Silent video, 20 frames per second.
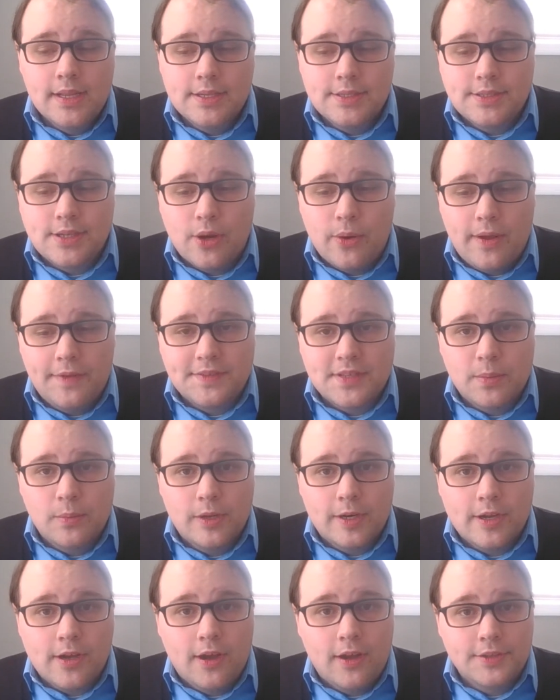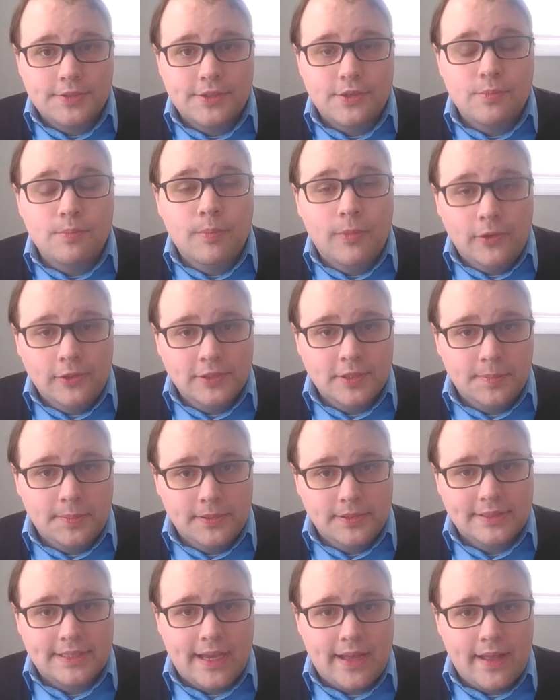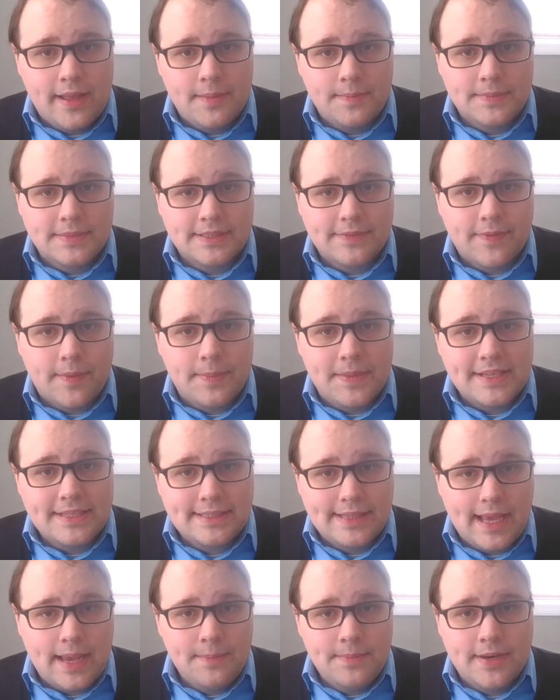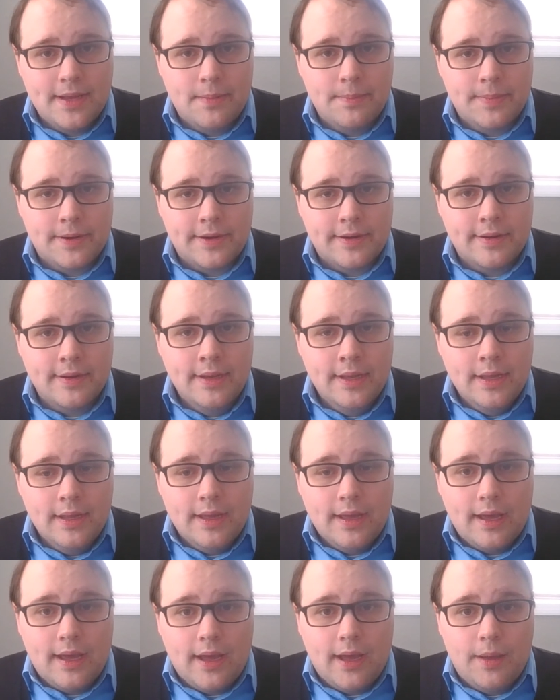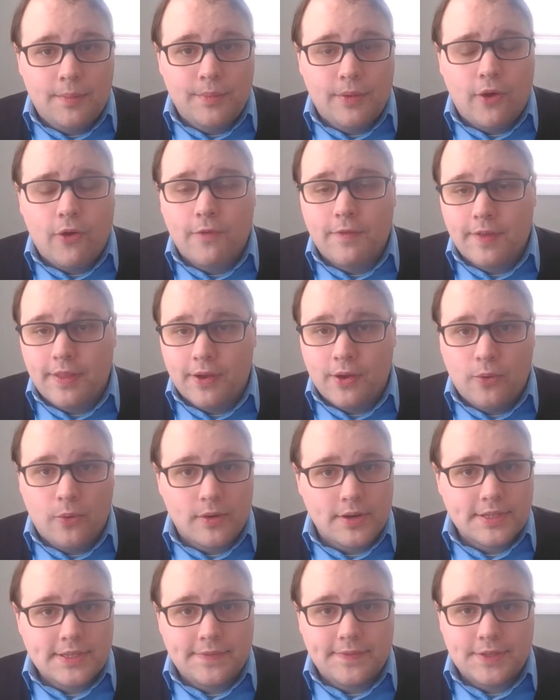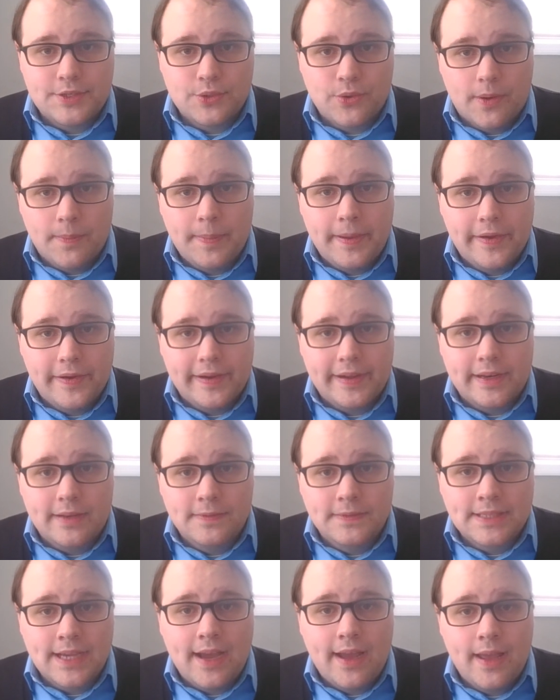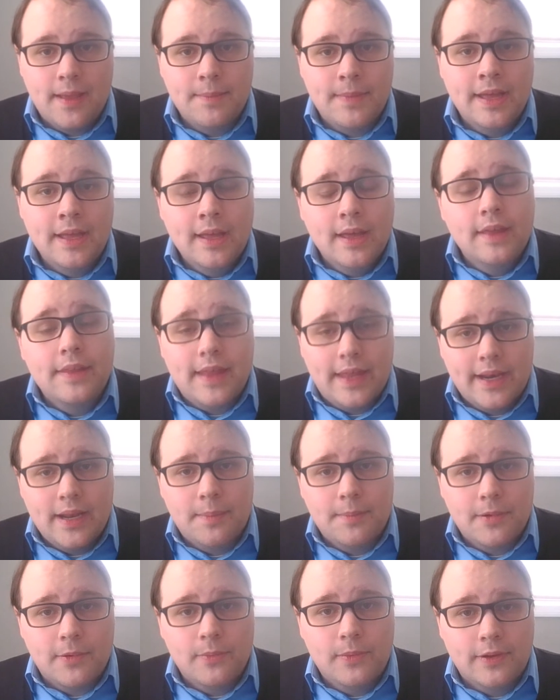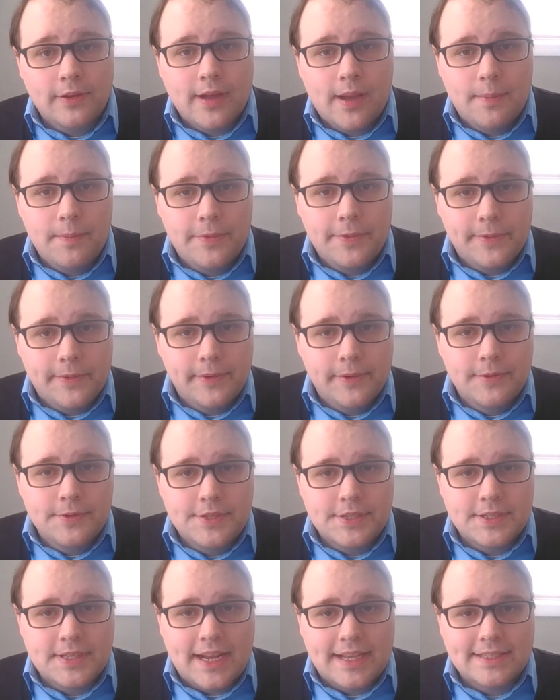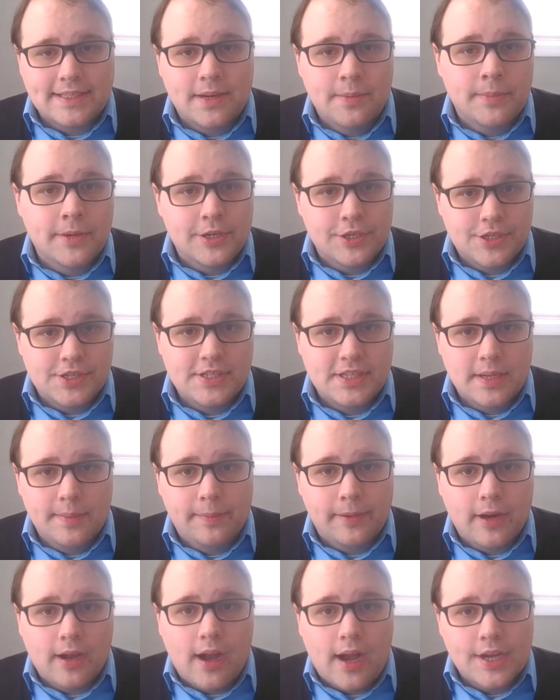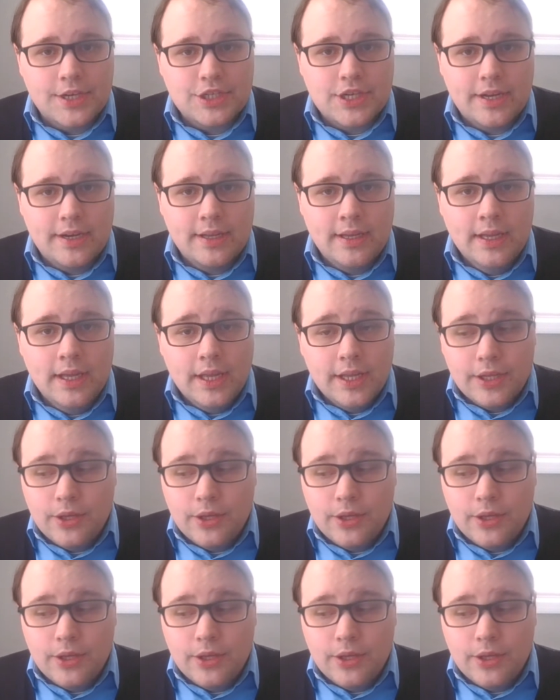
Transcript: So if someone calls you multiple times from the same number over the course of a short period of time, that number will come through just as an emergency precaution.